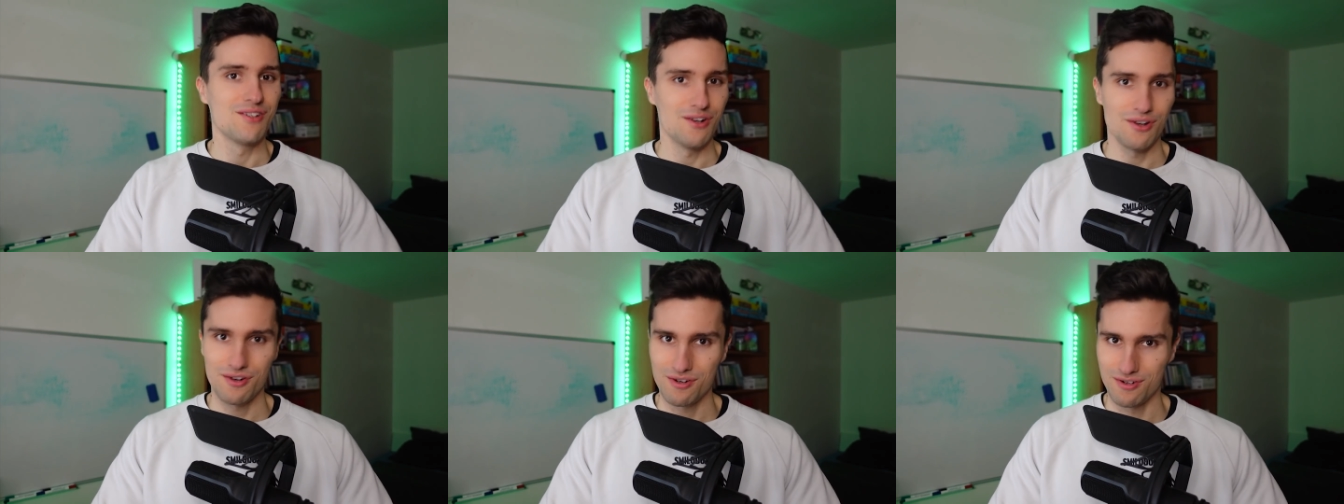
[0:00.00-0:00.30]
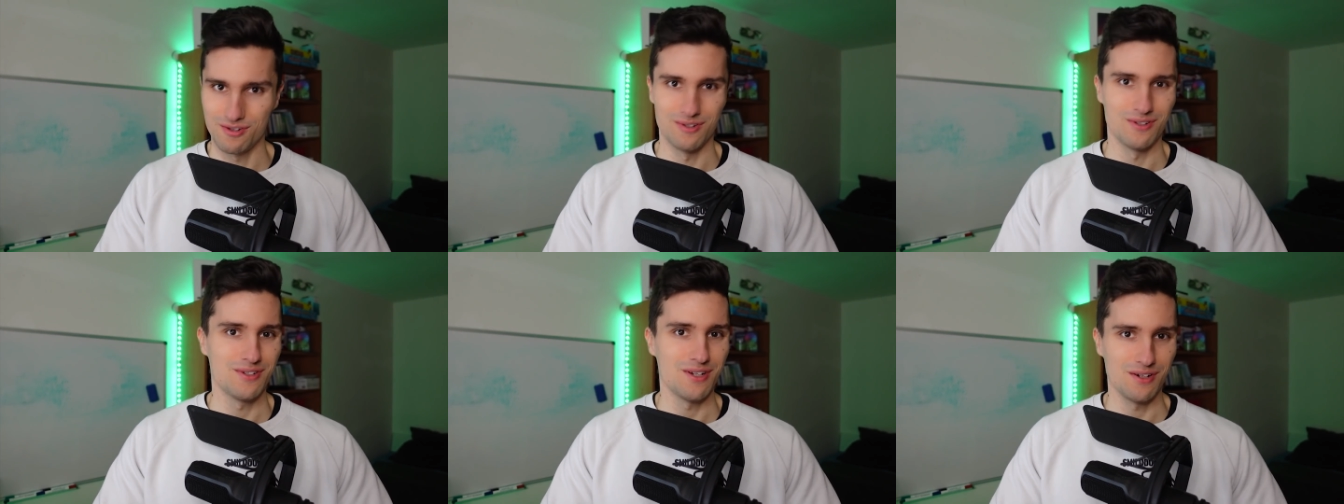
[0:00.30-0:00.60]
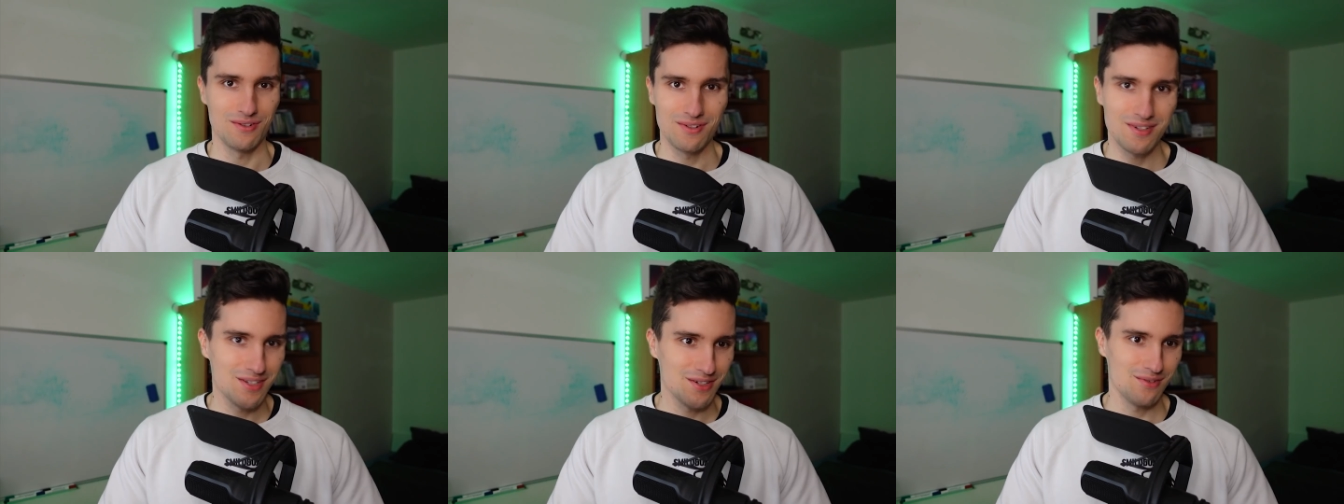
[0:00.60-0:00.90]
No,
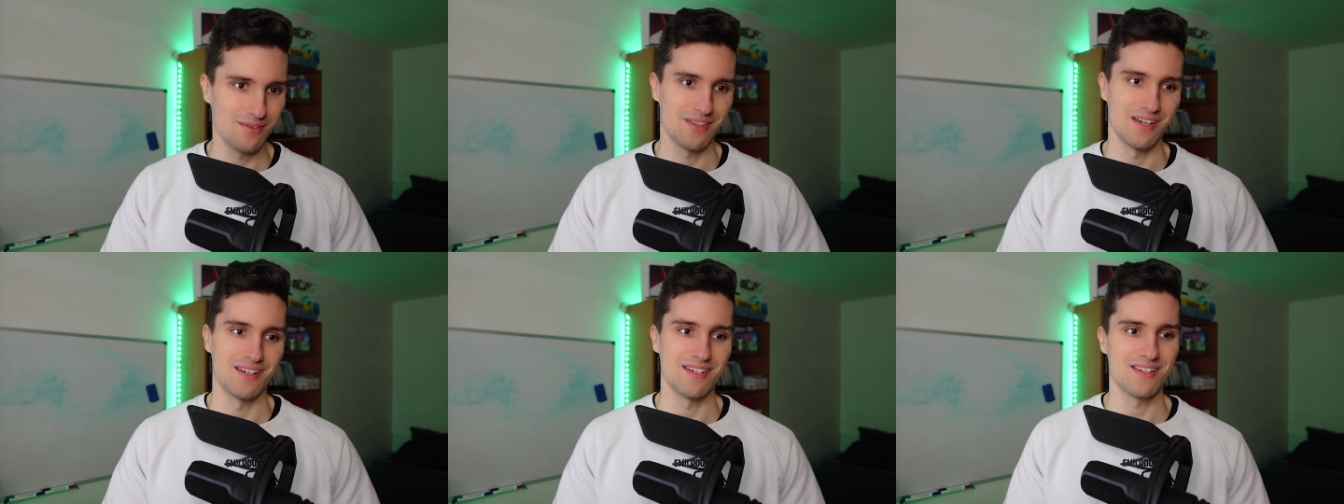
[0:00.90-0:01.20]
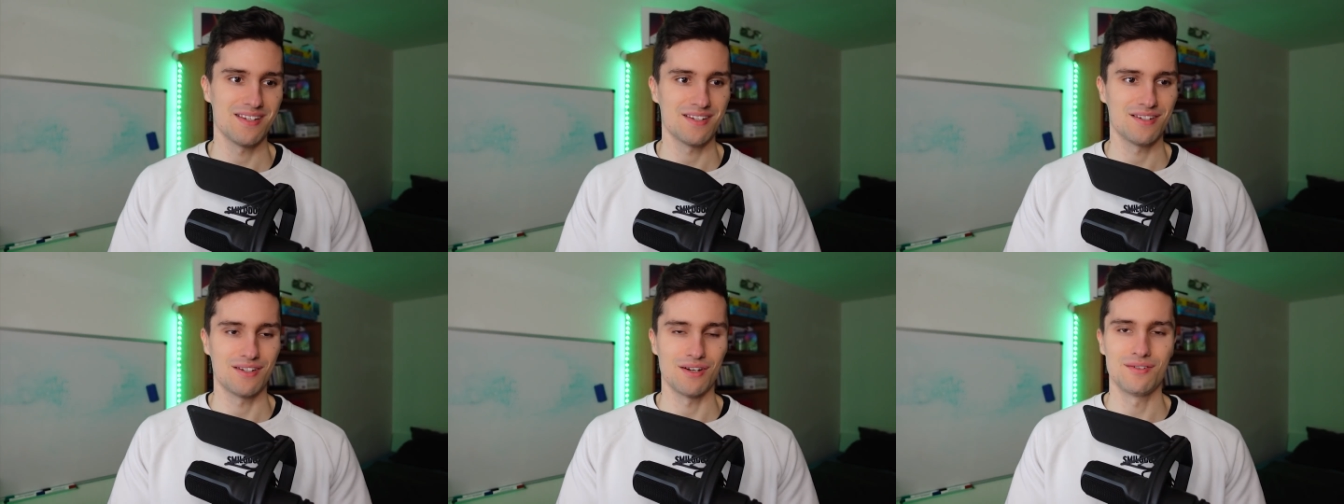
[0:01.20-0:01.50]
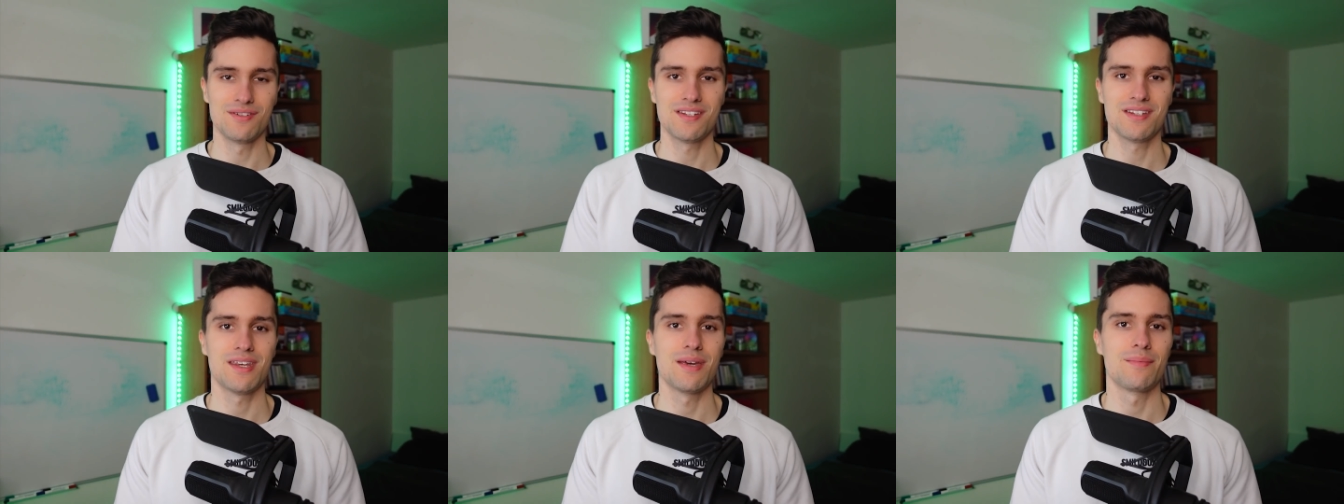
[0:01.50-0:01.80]
don't do this.
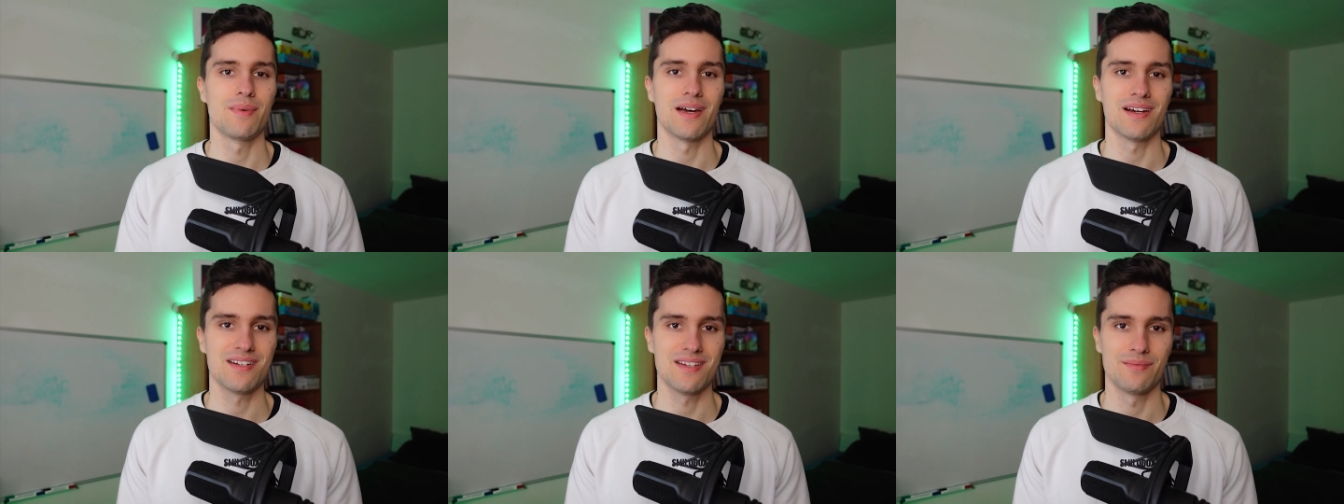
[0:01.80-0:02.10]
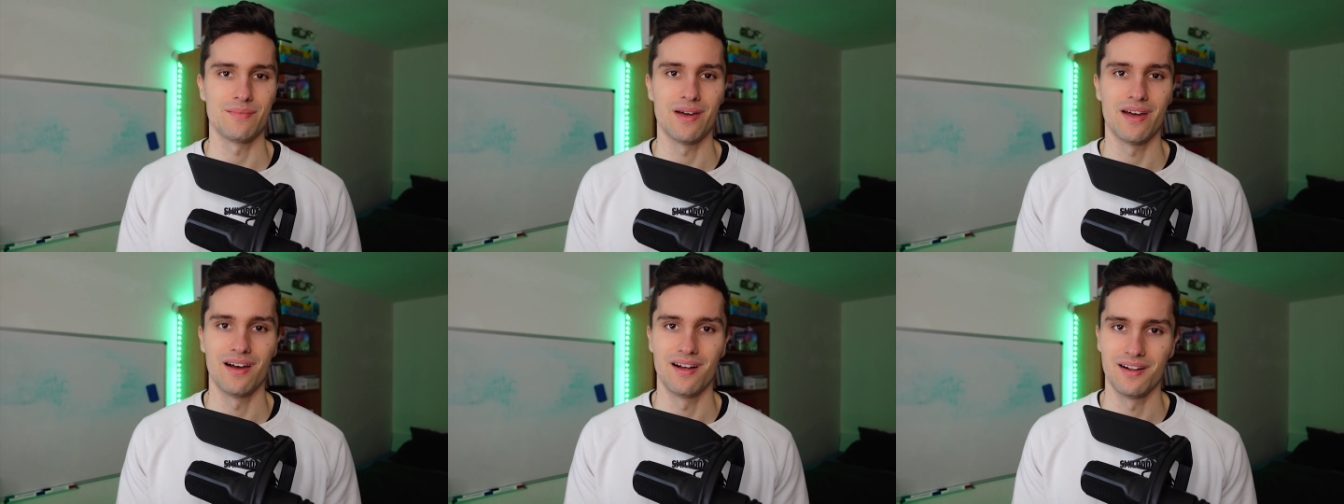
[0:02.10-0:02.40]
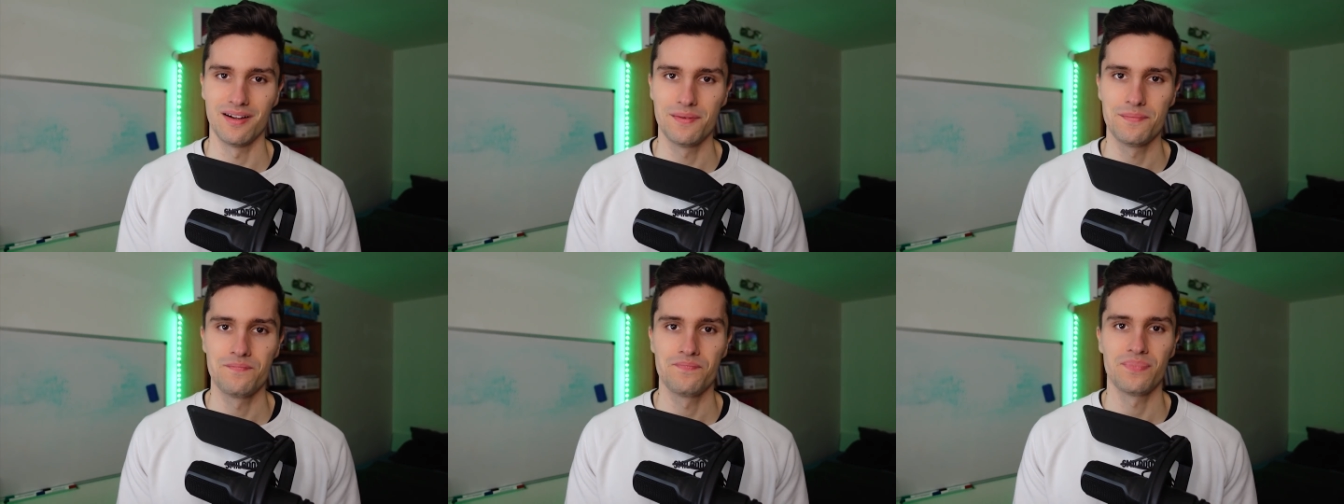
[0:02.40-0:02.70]
Don't skip
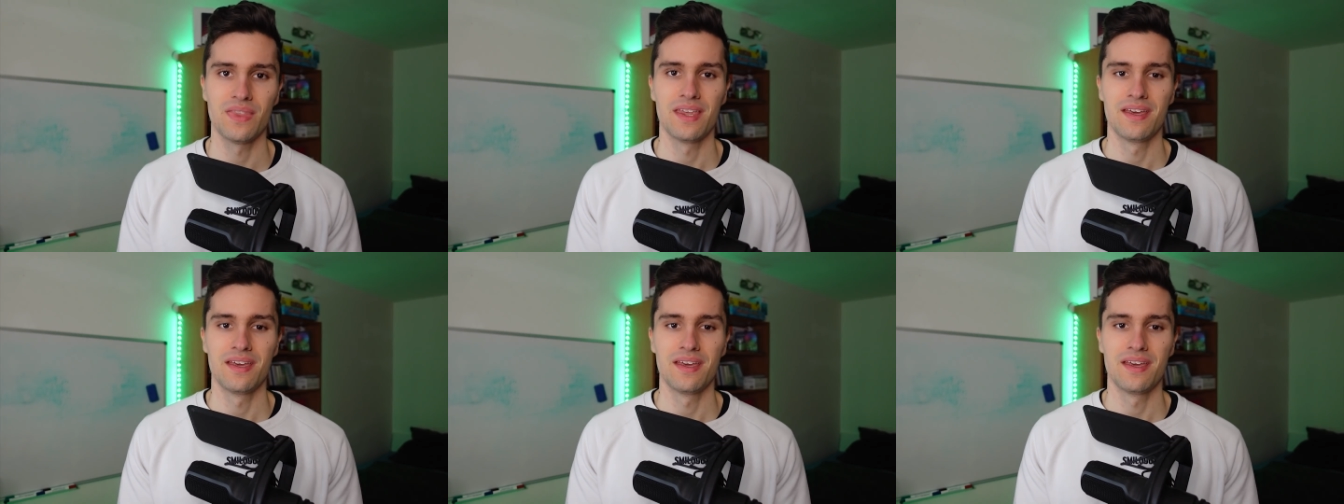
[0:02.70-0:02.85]
XML.